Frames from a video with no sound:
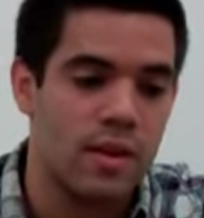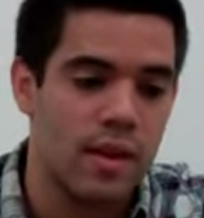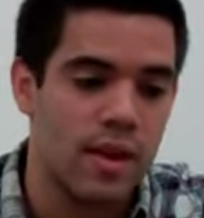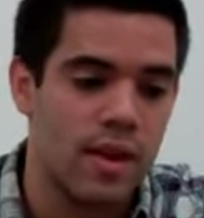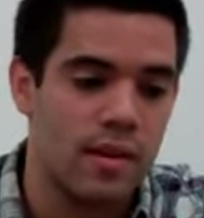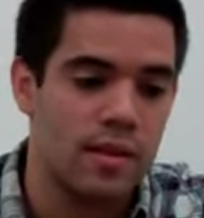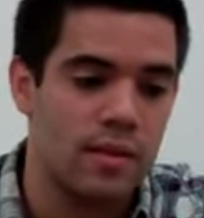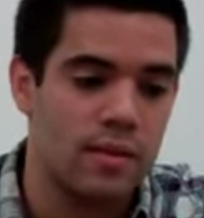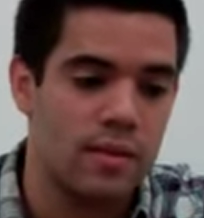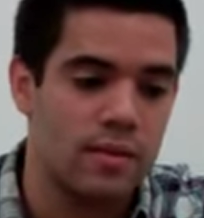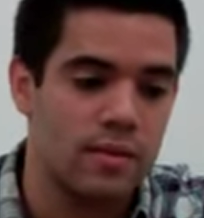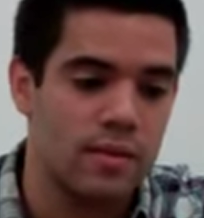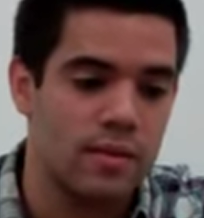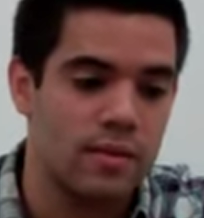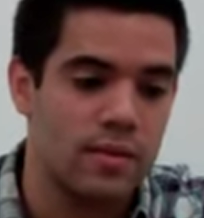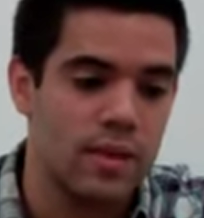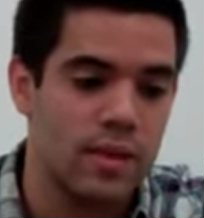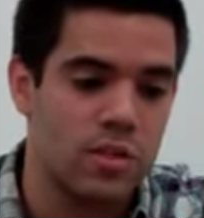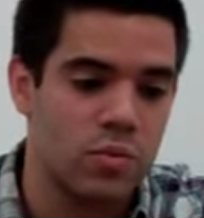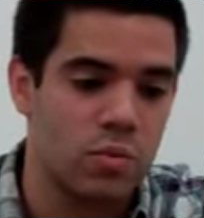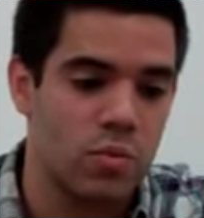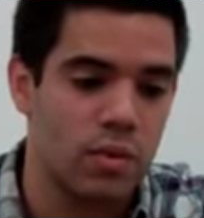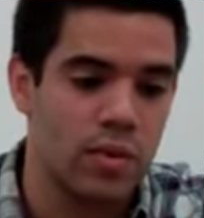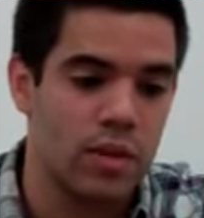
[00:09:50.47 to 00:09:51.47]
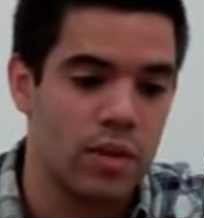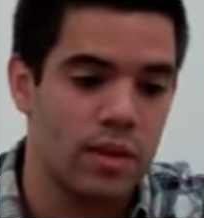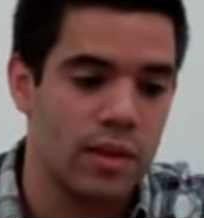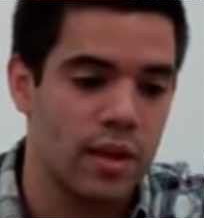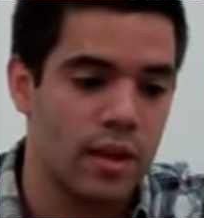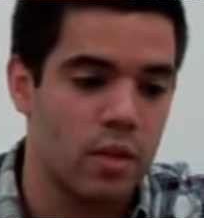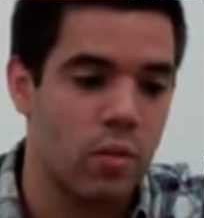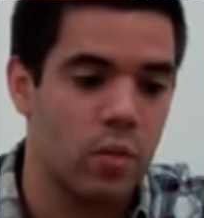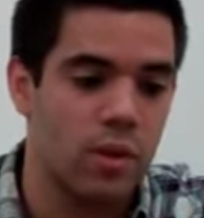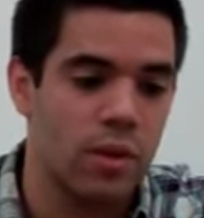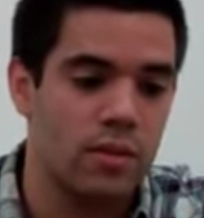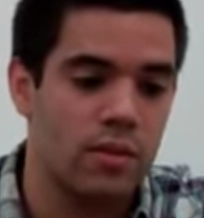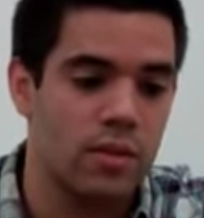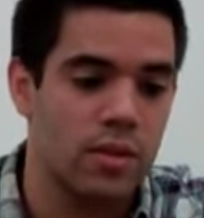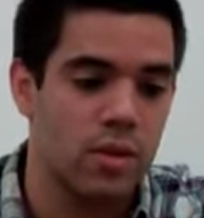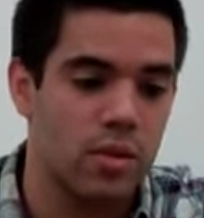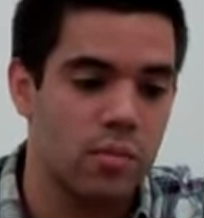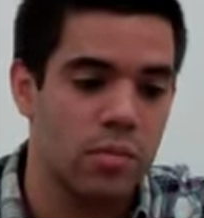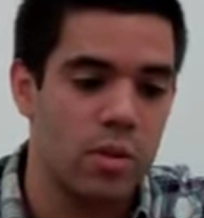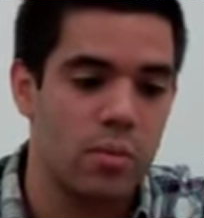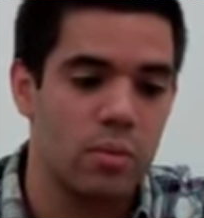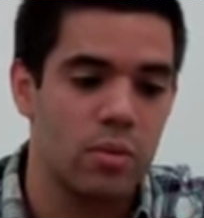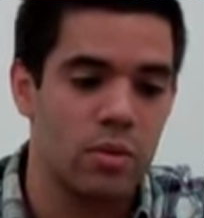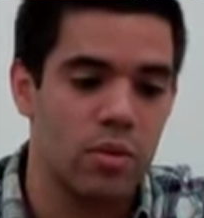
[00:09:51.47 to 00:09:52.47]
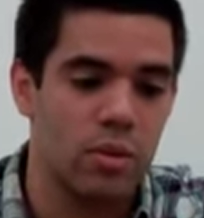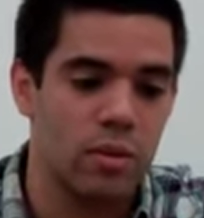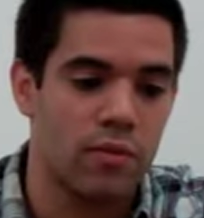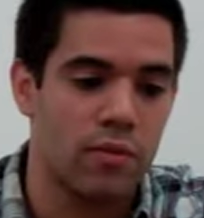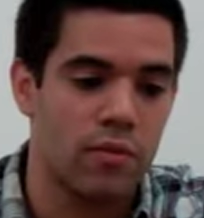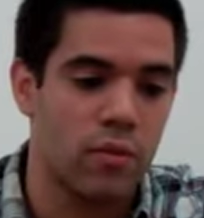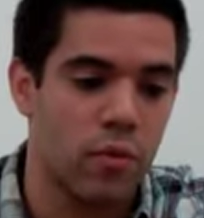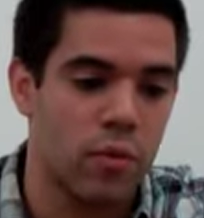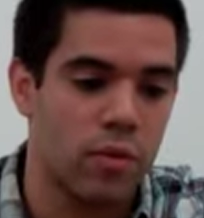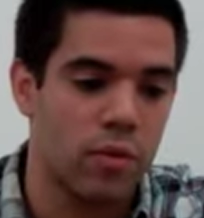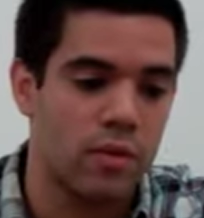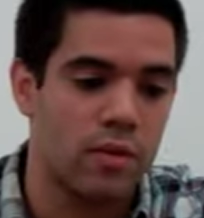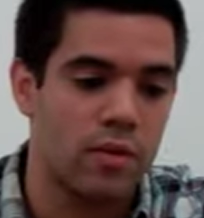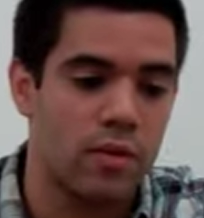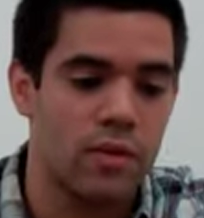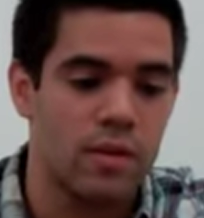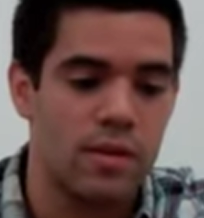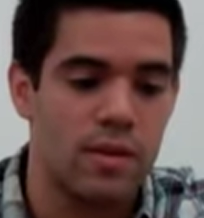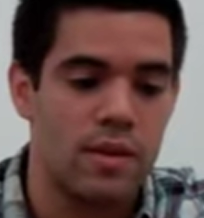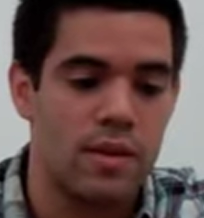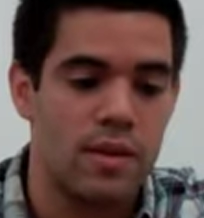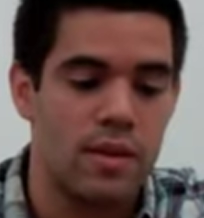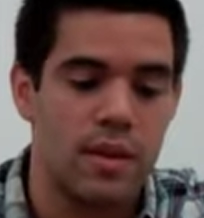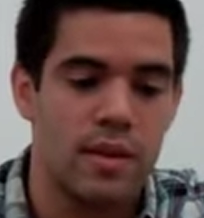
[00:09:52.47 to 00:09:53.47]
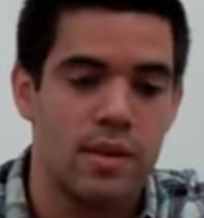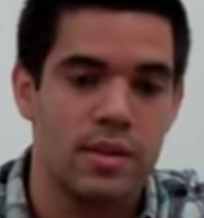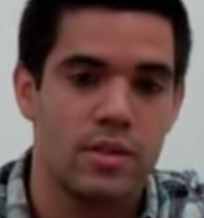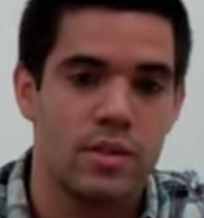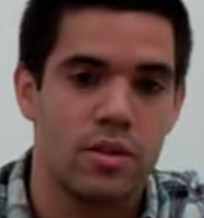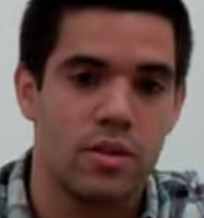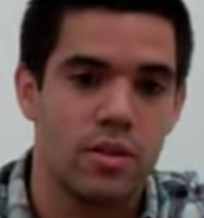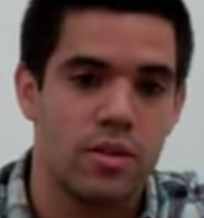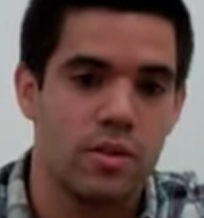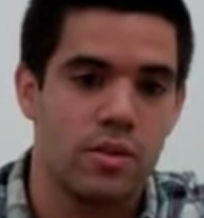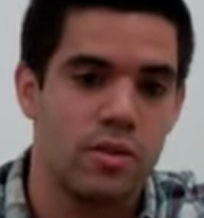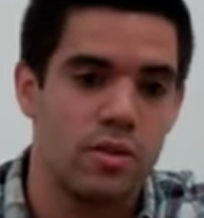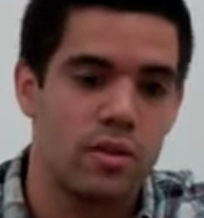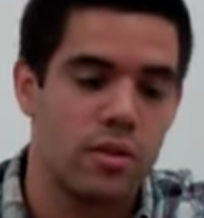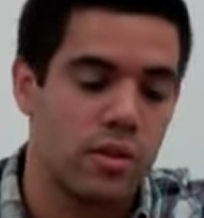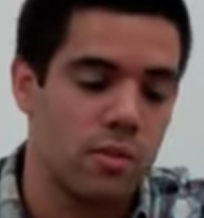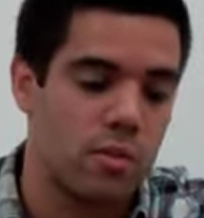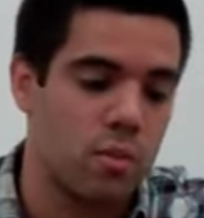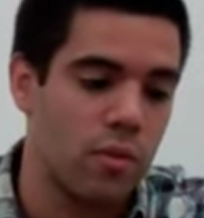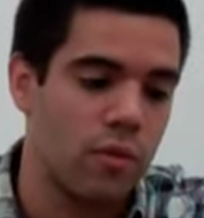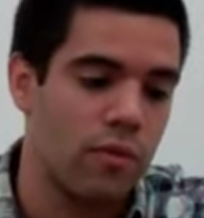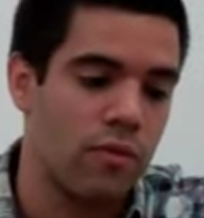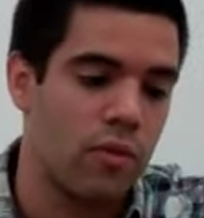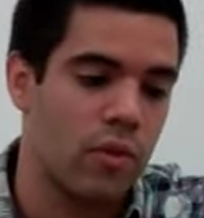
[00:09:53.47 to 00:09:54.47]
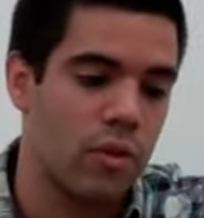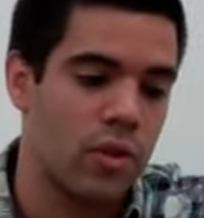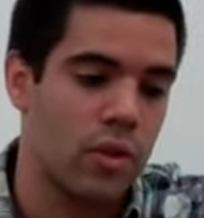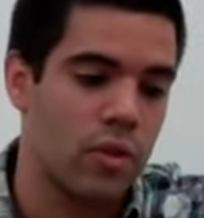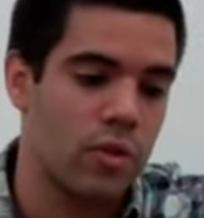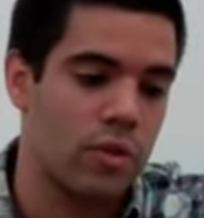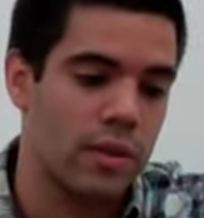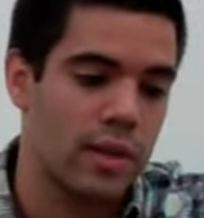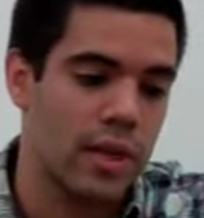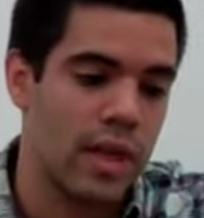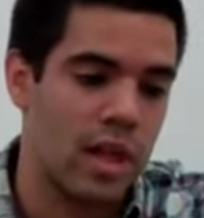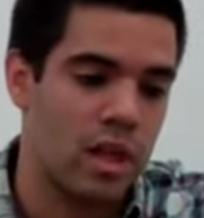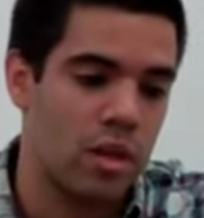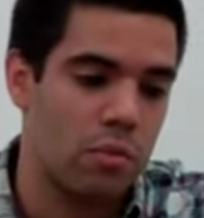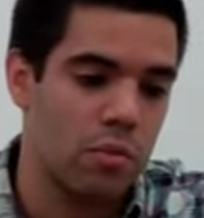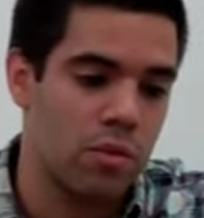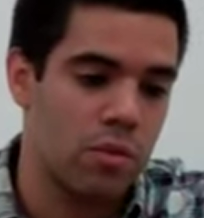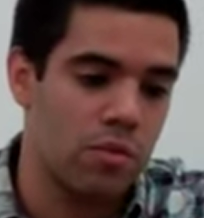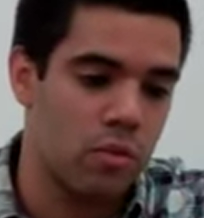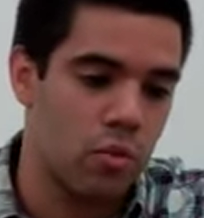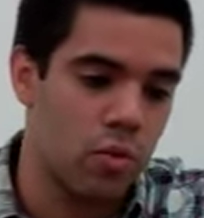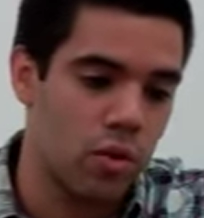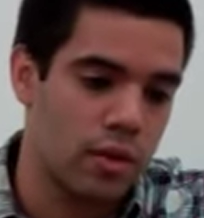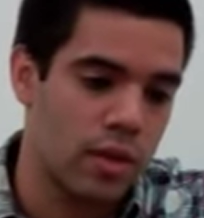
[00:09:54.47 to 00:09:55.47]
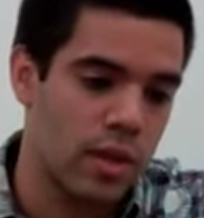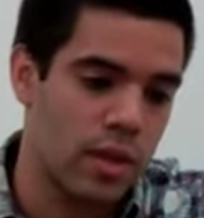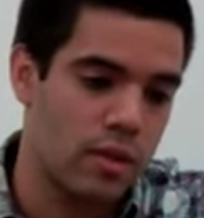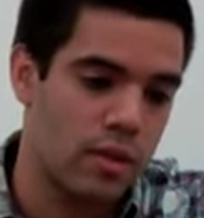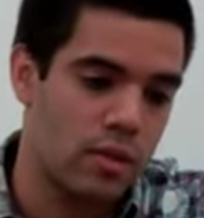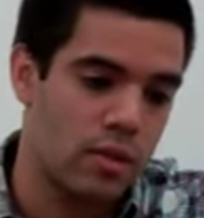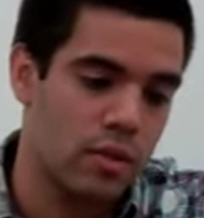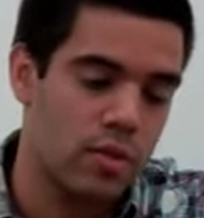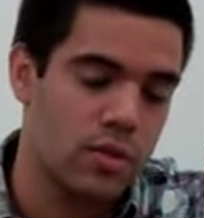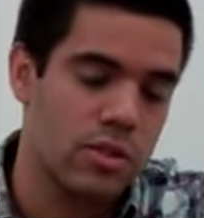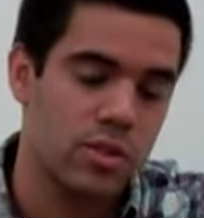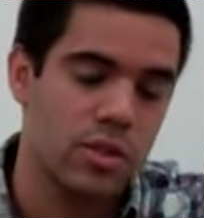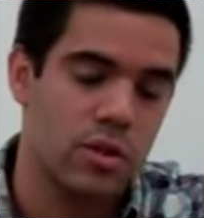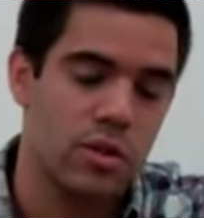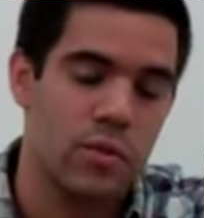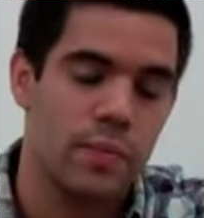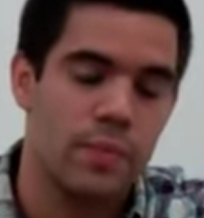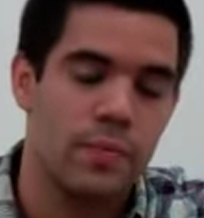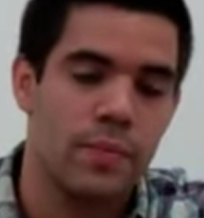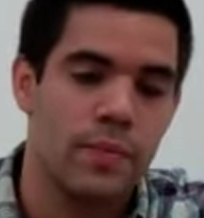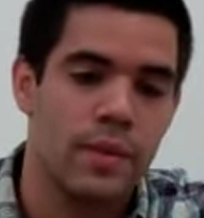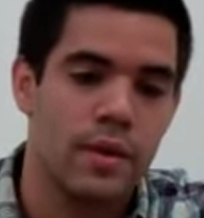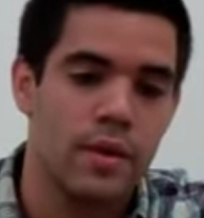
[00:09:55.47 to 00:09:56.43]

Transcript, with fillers: and that's really like what you know people look for is your your portfolio and the caliber of work that you do. So.